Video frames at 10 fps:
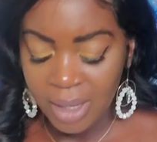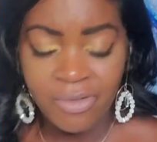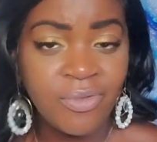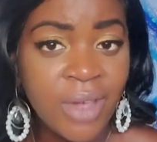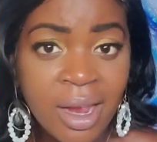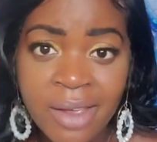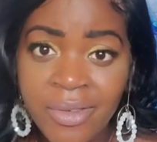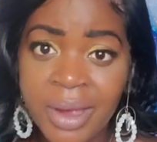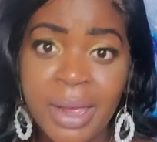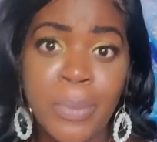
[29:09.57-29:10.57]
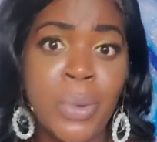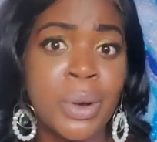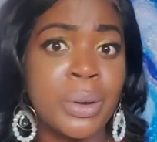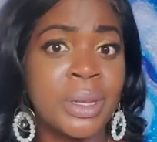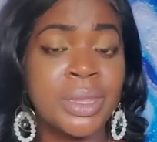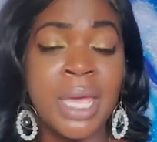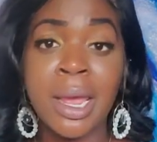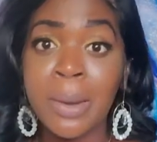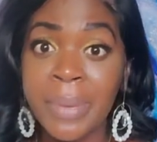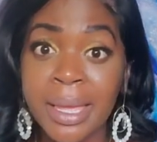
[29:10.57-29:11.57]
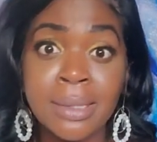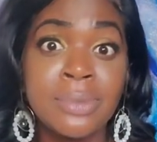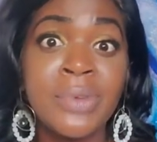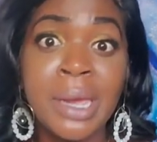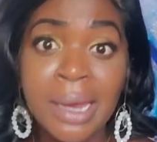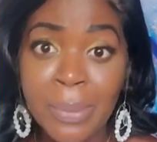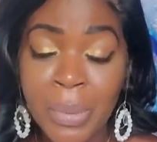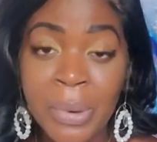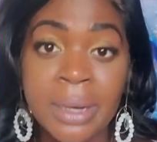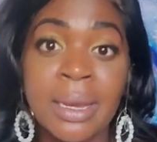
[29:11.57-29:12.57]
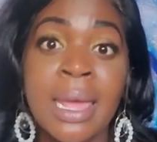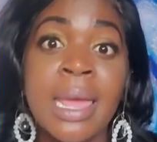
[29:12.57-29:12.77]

Very, very important. Therapy is very important.